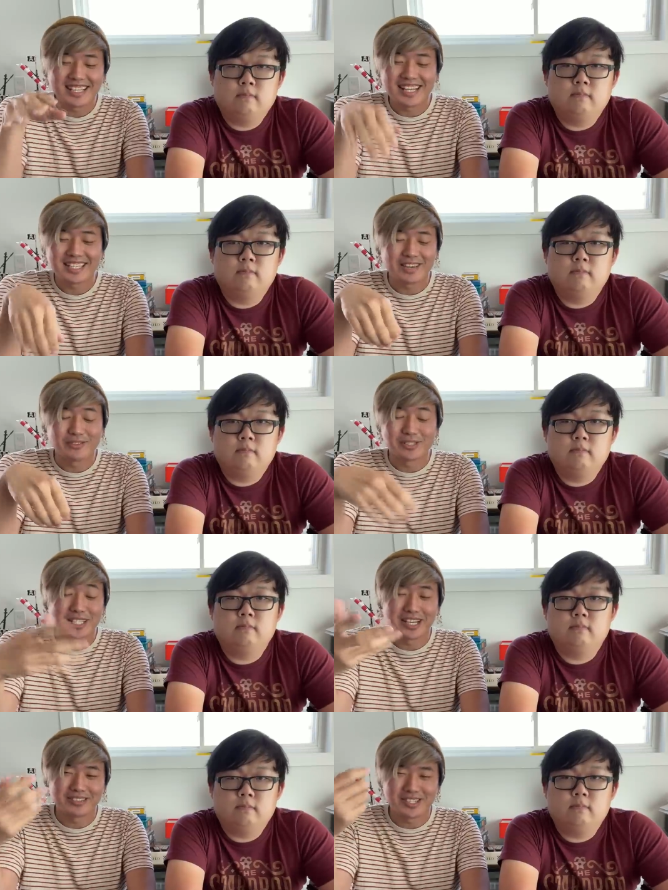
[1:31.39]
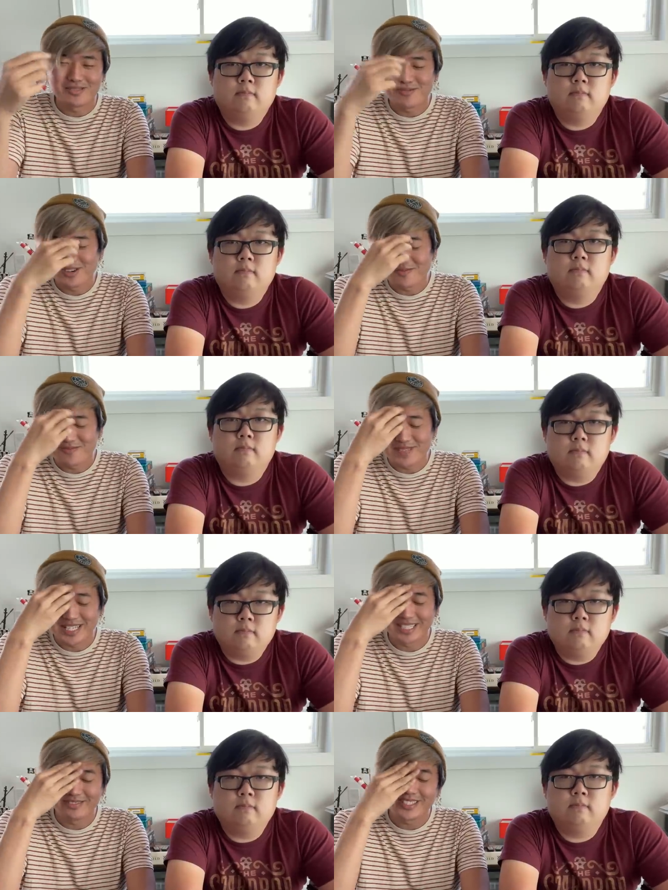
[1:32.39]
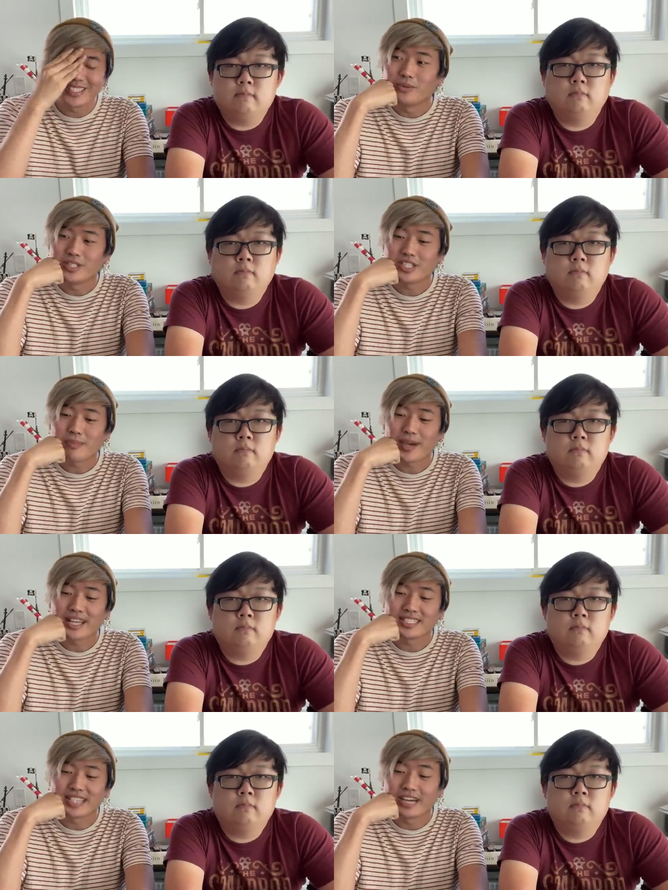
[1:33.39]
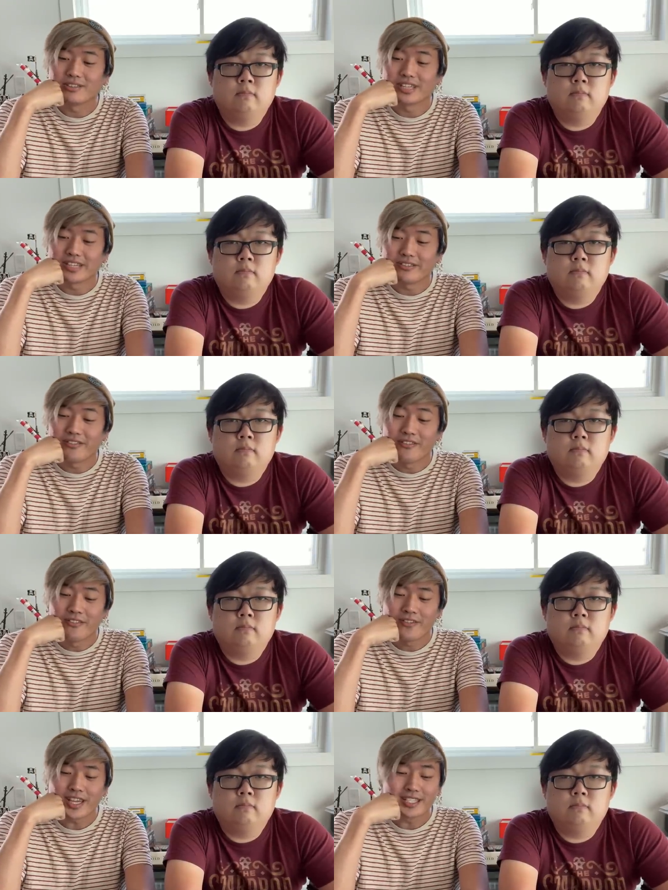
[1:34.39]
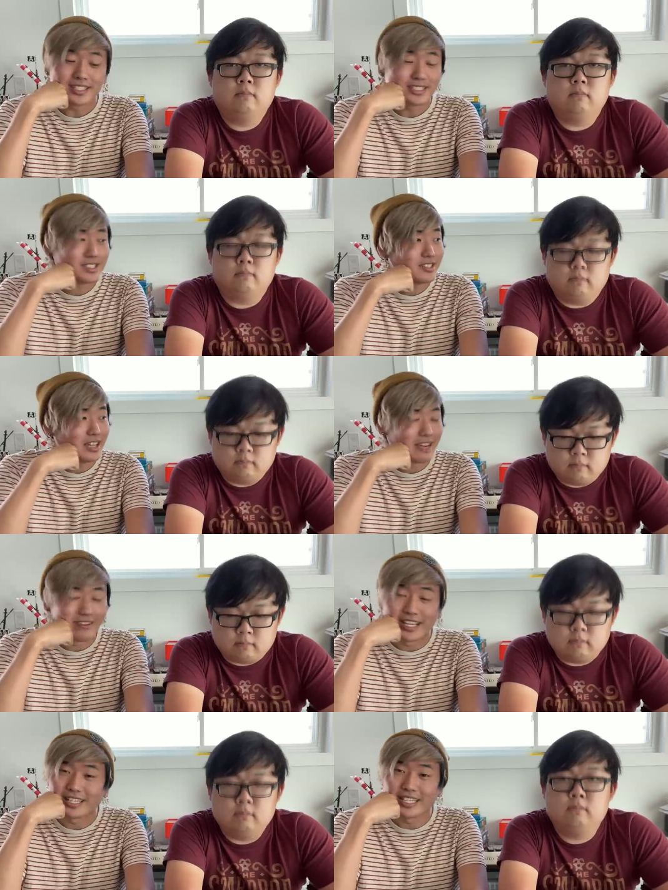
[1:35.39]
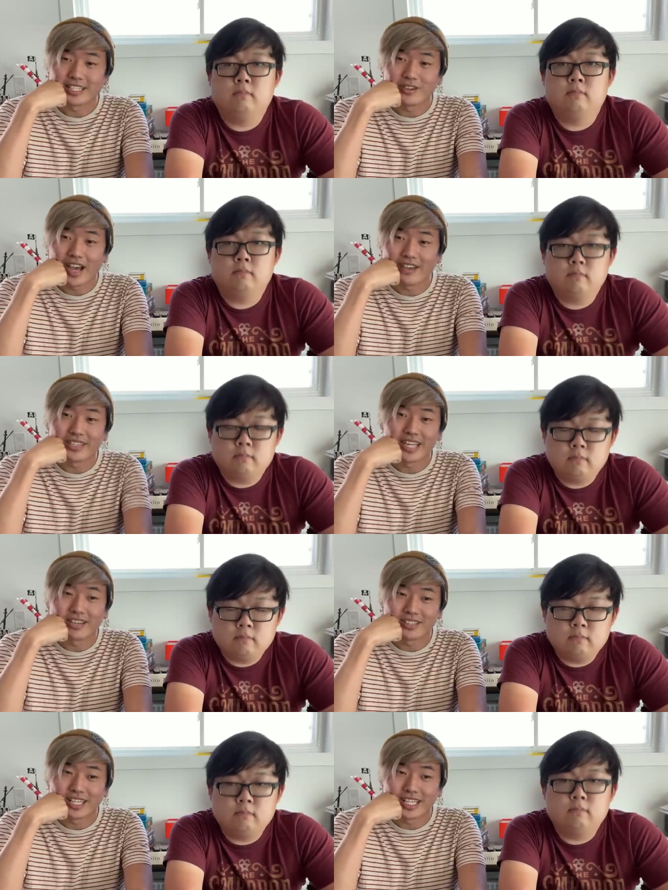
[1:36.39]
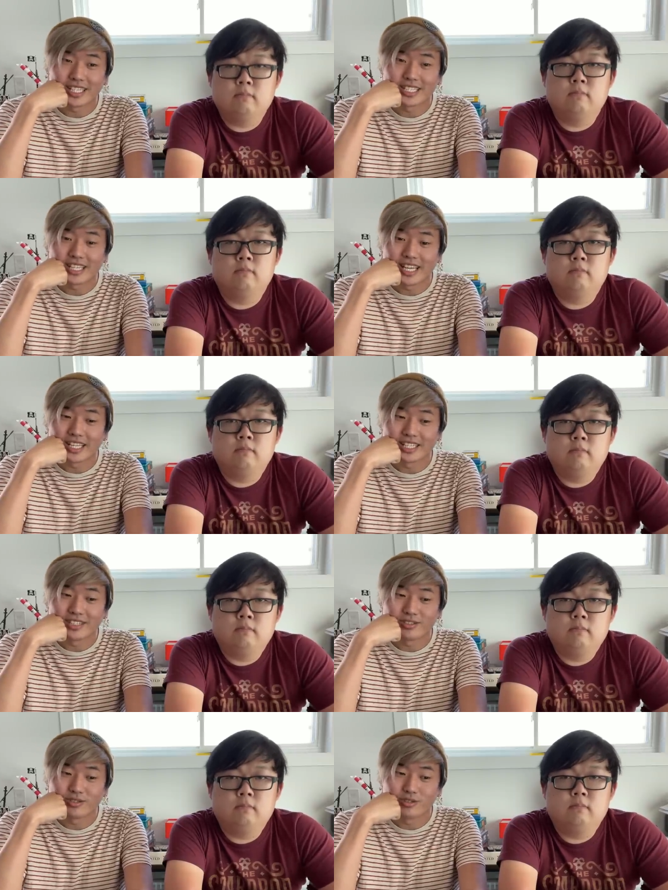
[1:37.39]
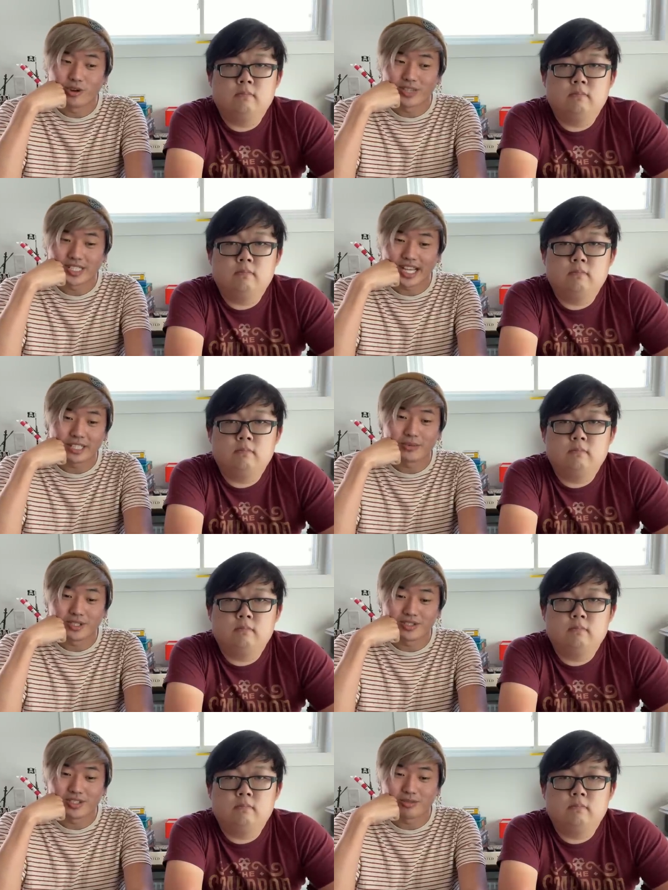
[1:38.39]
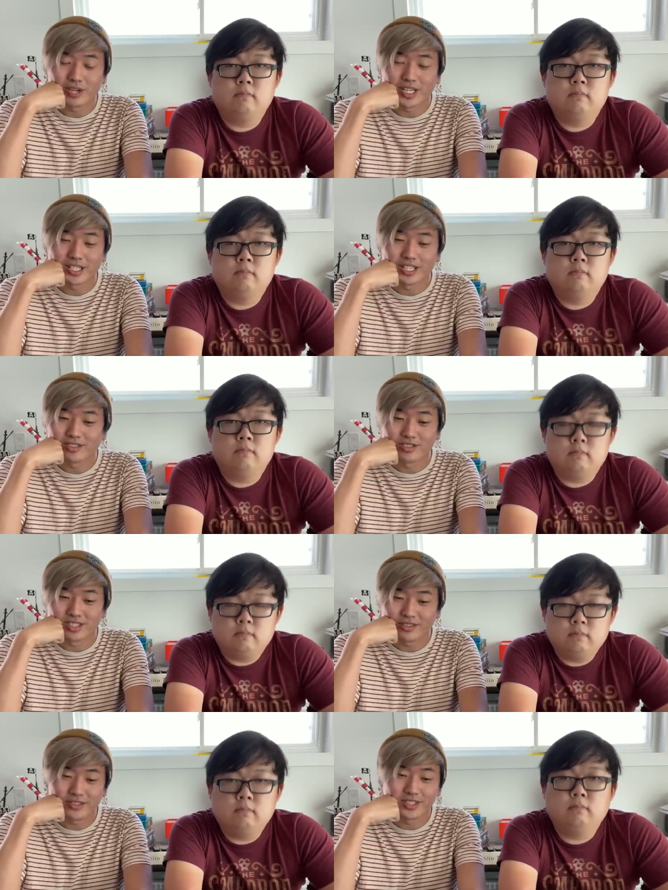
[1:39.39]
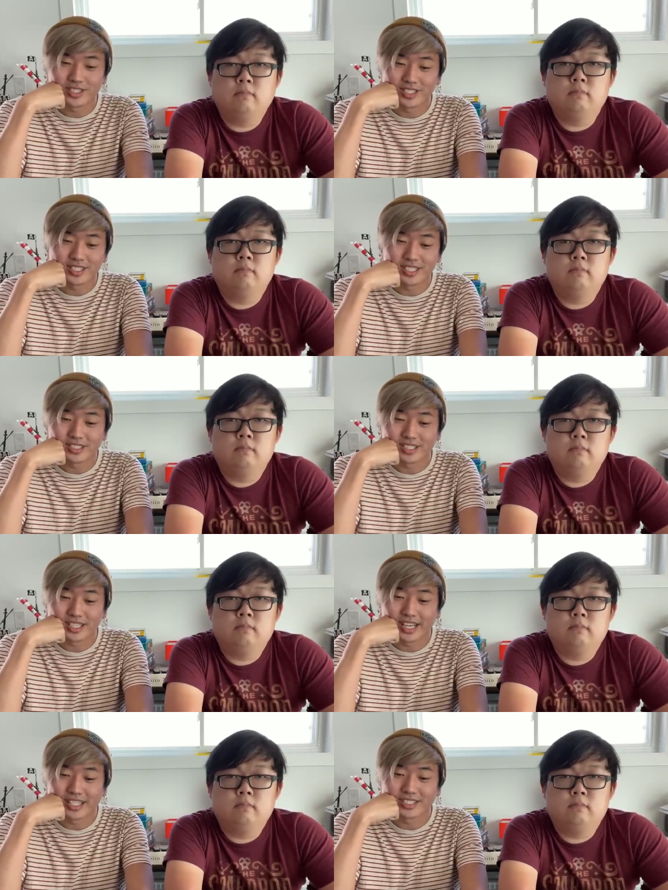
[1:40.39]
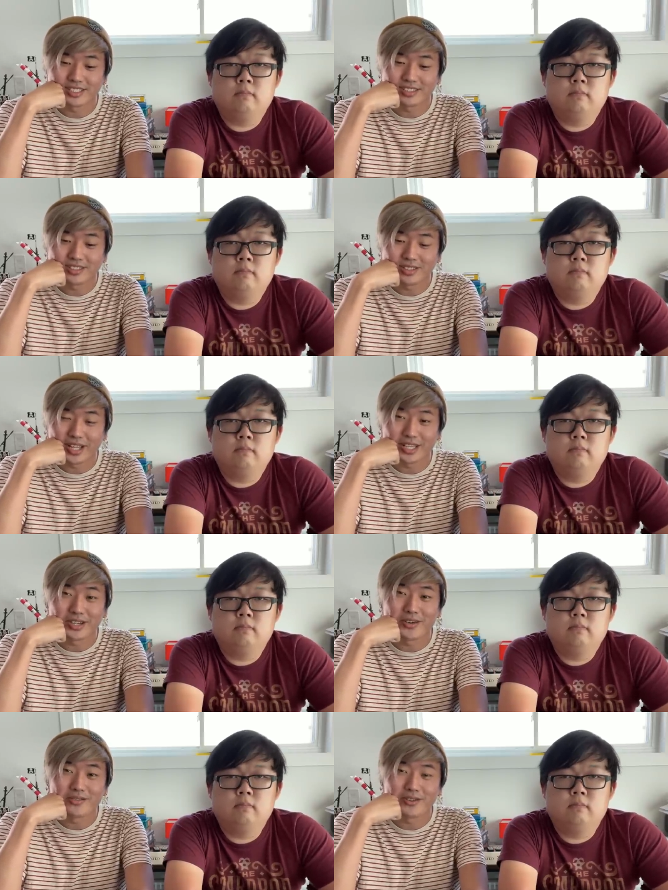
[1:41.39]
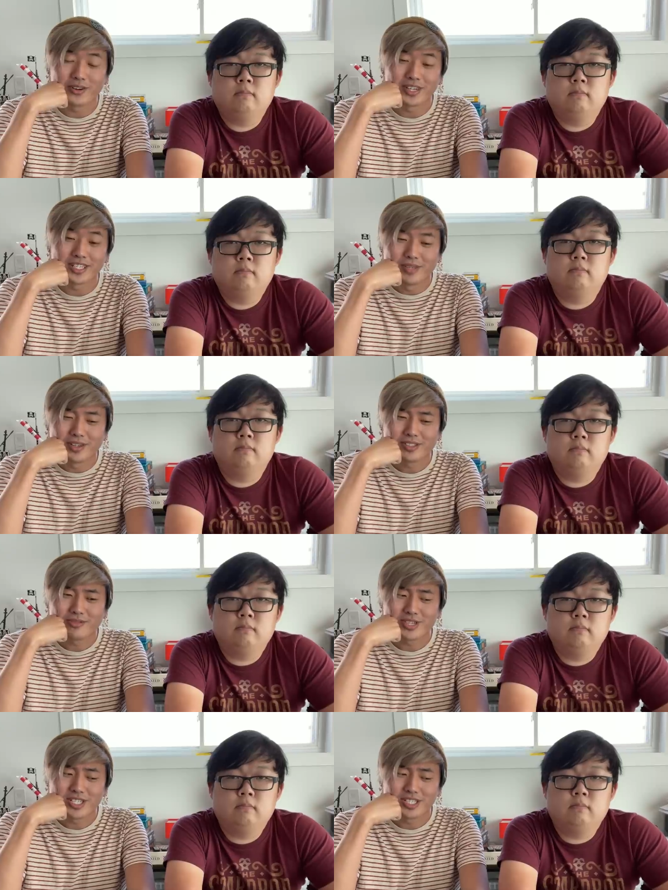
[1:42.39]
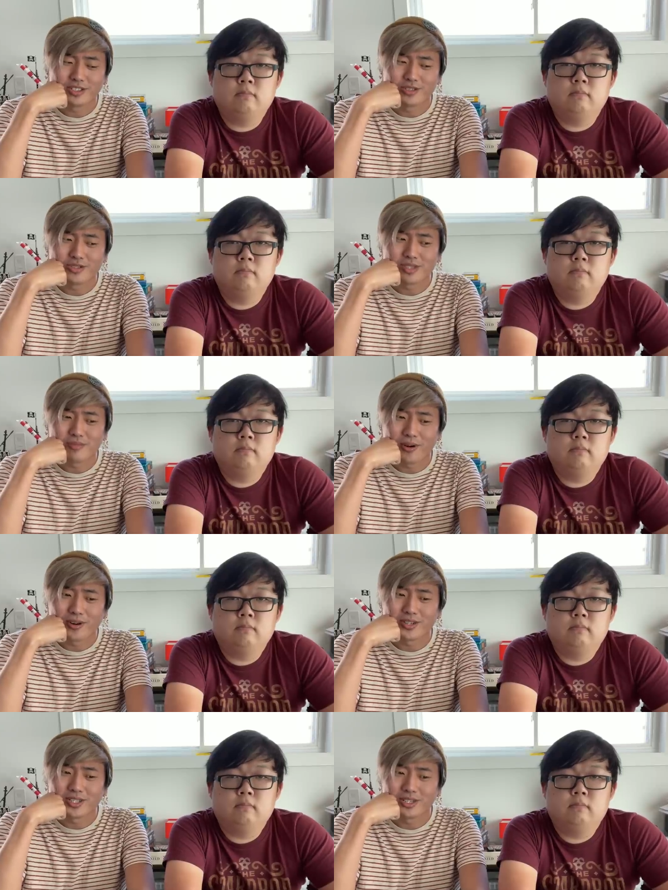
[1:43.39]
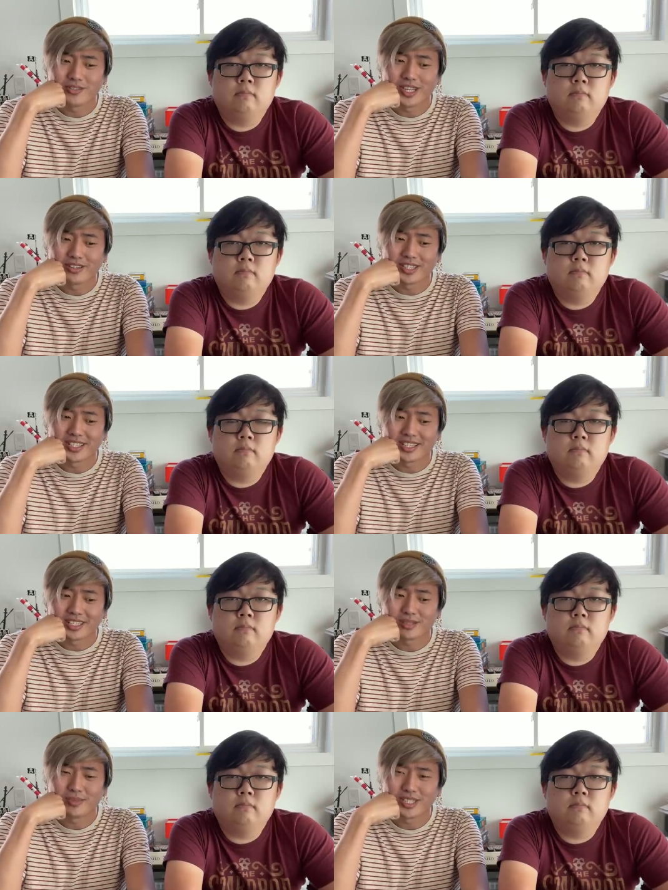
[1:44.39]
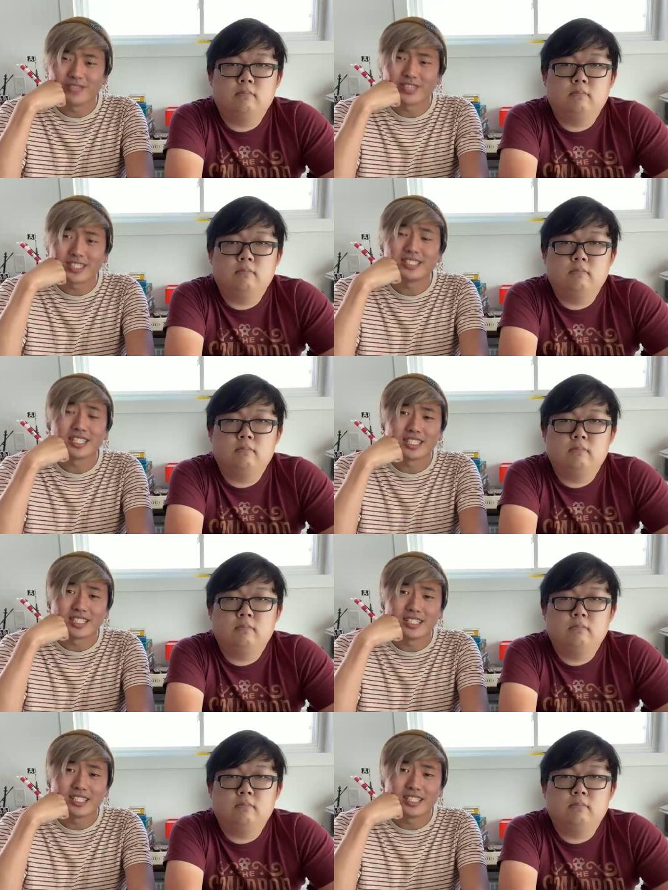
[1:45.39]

Speaker 1: clacking, I have a really loud keyboard because of it. Once you get past the outline, things, mm -hmm. right? Like you have the outline and then you know exactly what you need to write and you just need to fill in the details like I just like going for it and also reaching a juicy part of the outline like a specific scene